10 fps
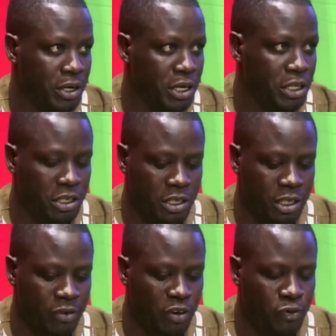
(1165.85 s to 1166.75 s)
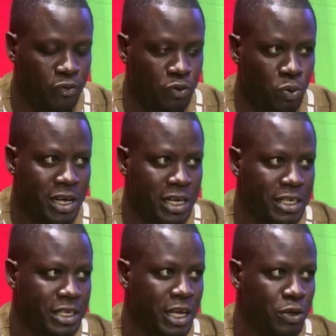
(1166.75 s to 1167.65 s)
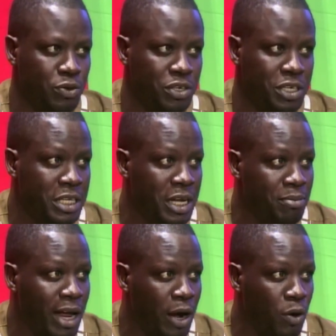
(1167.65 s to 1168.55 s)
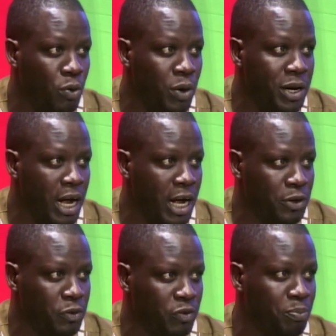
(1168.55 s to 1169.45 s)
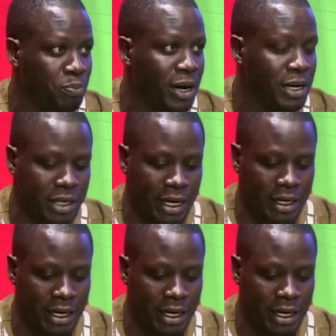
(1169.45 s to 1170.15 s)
It is in very few cases that you see them now going out of the palace and